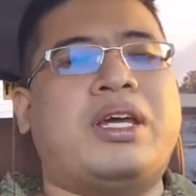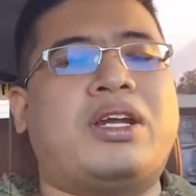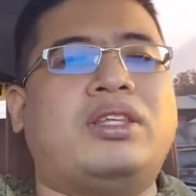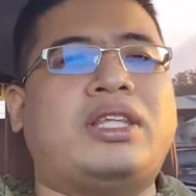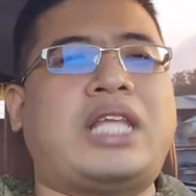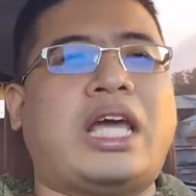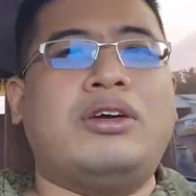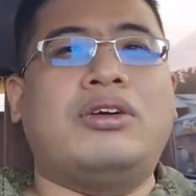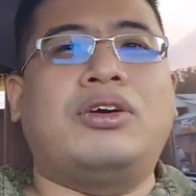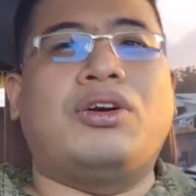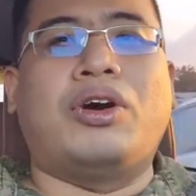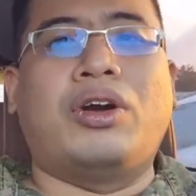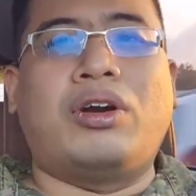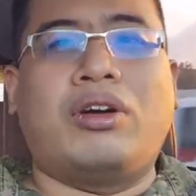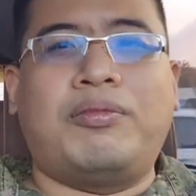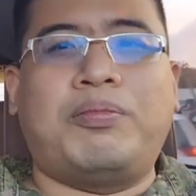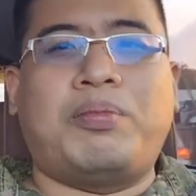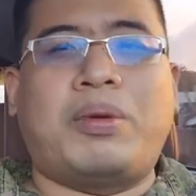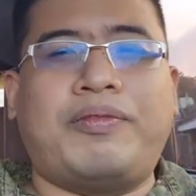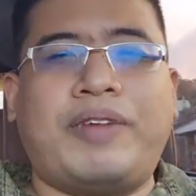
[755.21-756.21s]
Meron tayong Corps
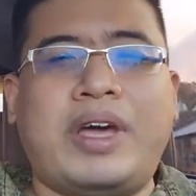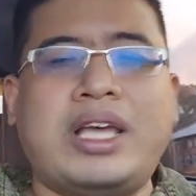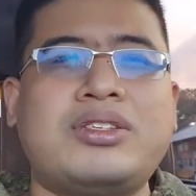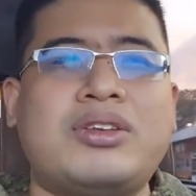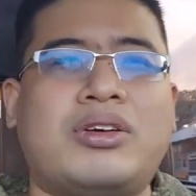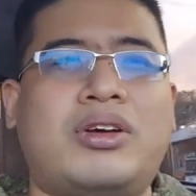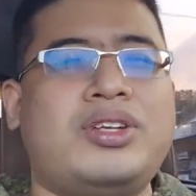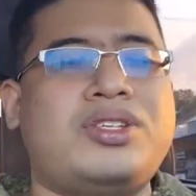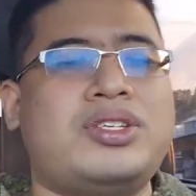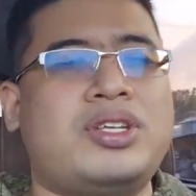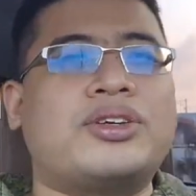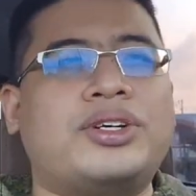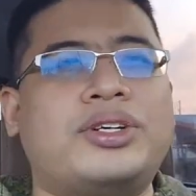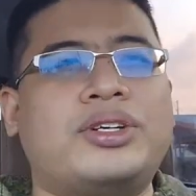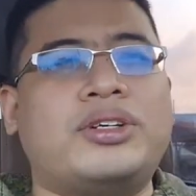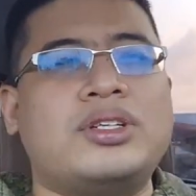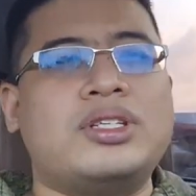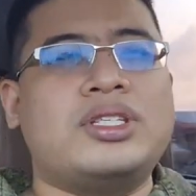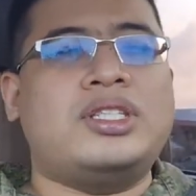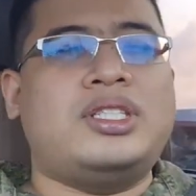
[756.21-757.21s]
of Professors,
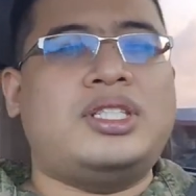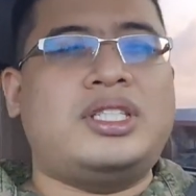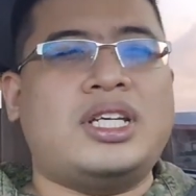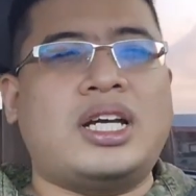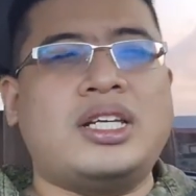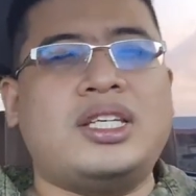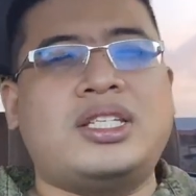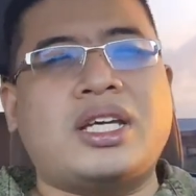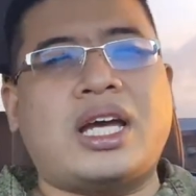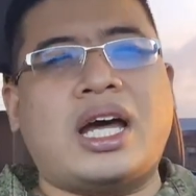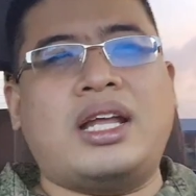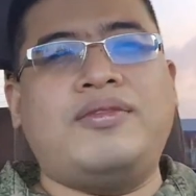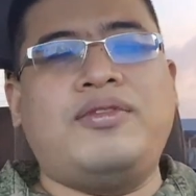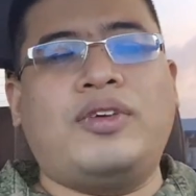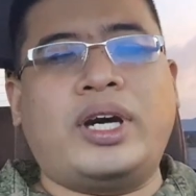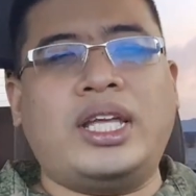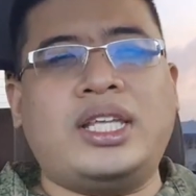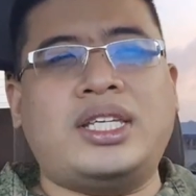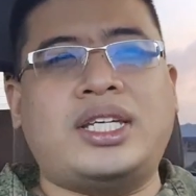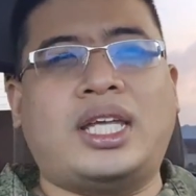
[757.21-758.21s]
yung Judge
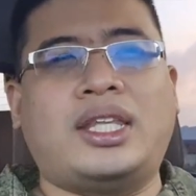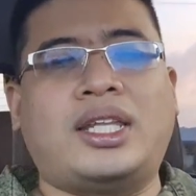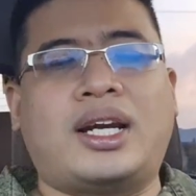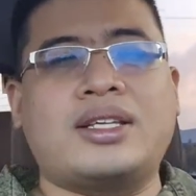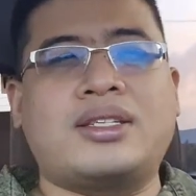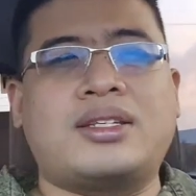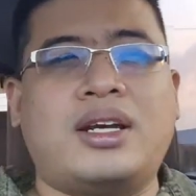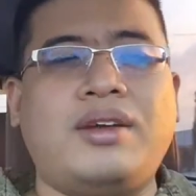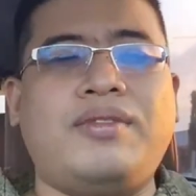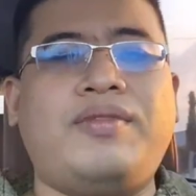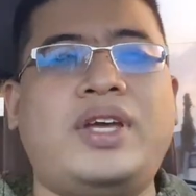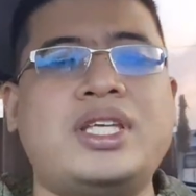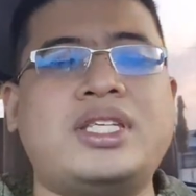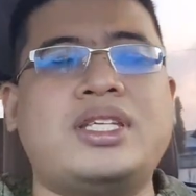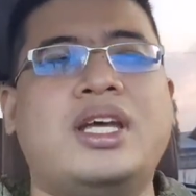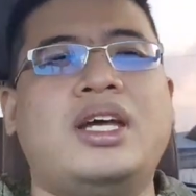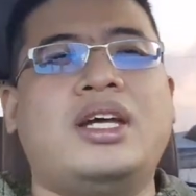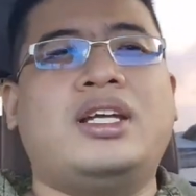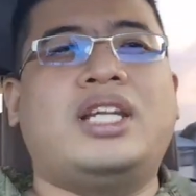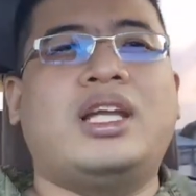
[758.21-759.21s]
Advocate General
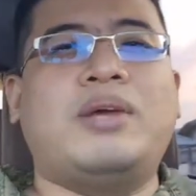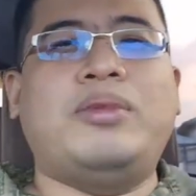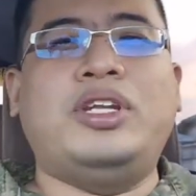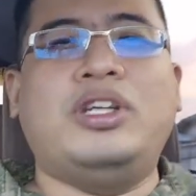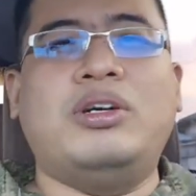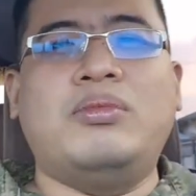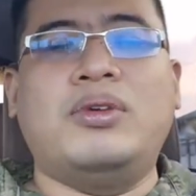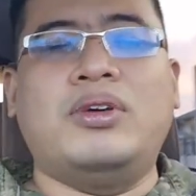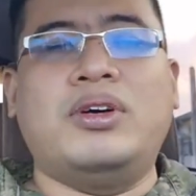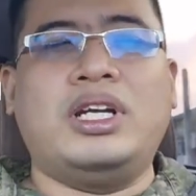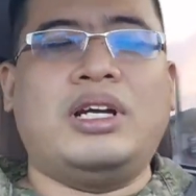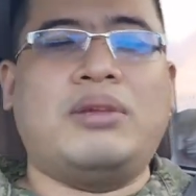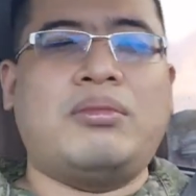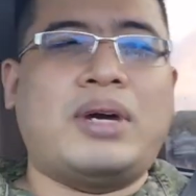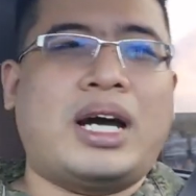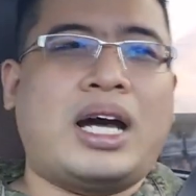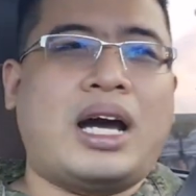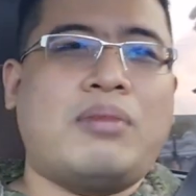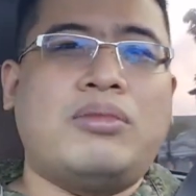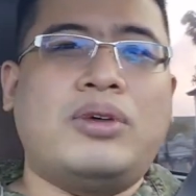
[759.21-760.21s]
Service na binubuo ng
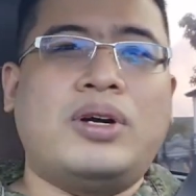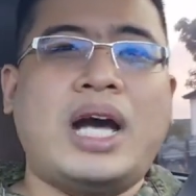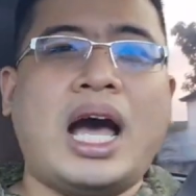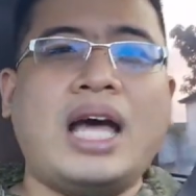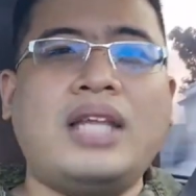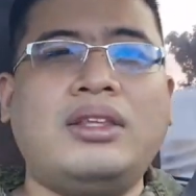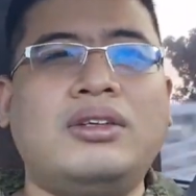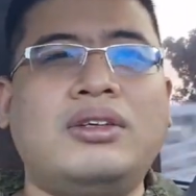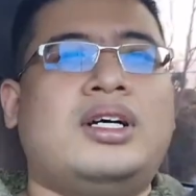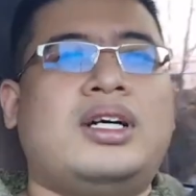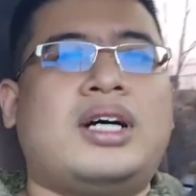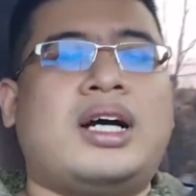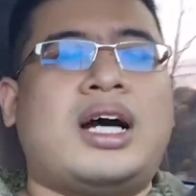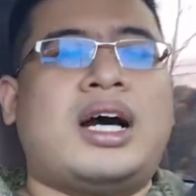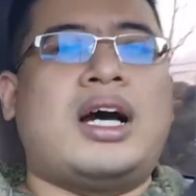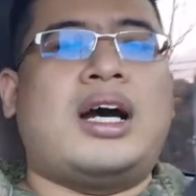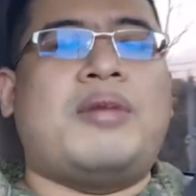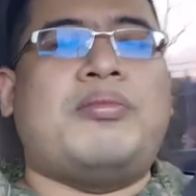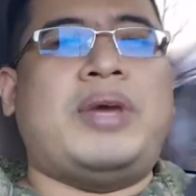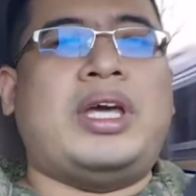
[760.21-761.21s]
mga abogado,
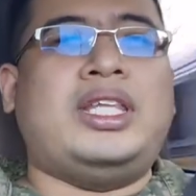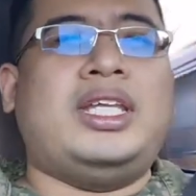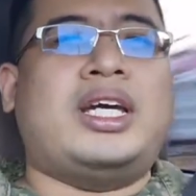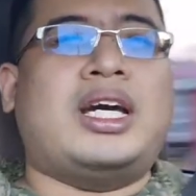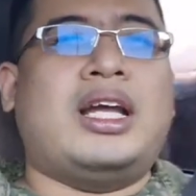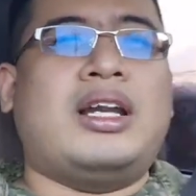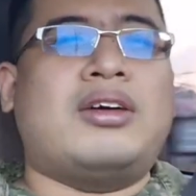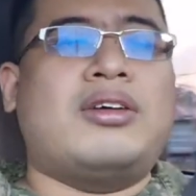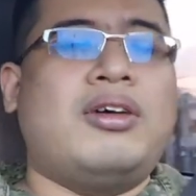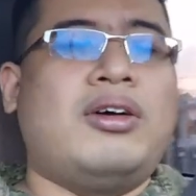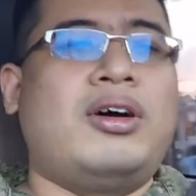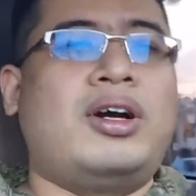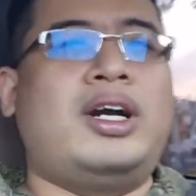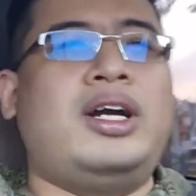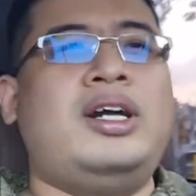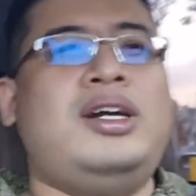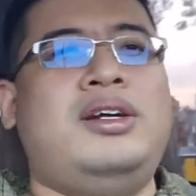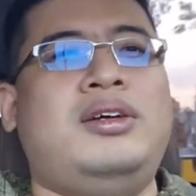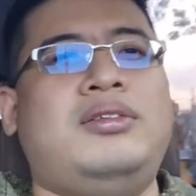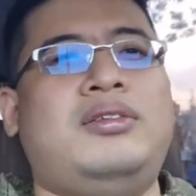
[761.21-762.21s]
Medical
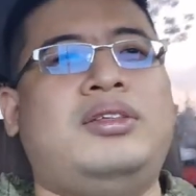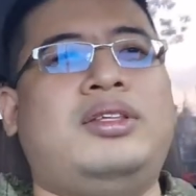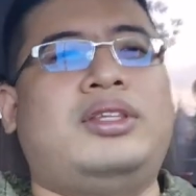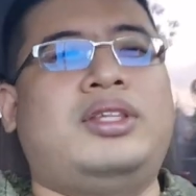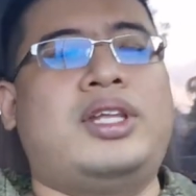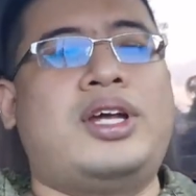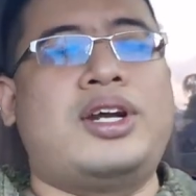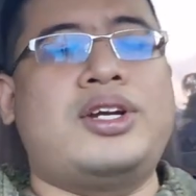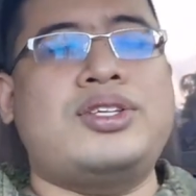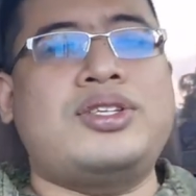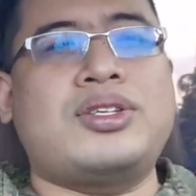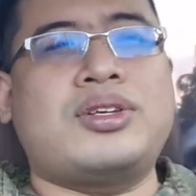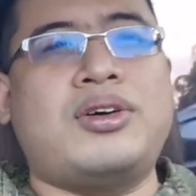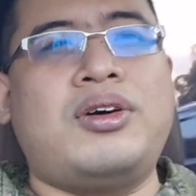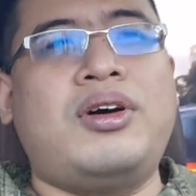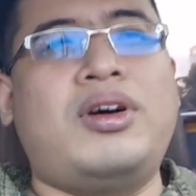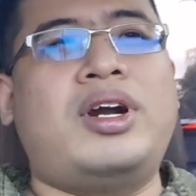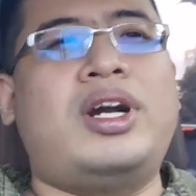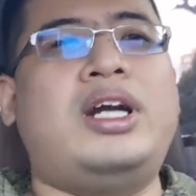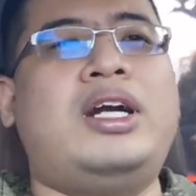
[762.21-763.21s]
Corps, Nurse
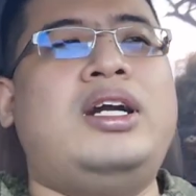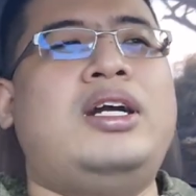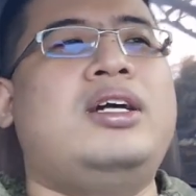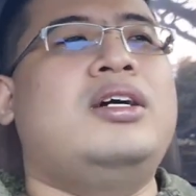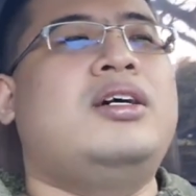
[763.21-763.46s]
Corps,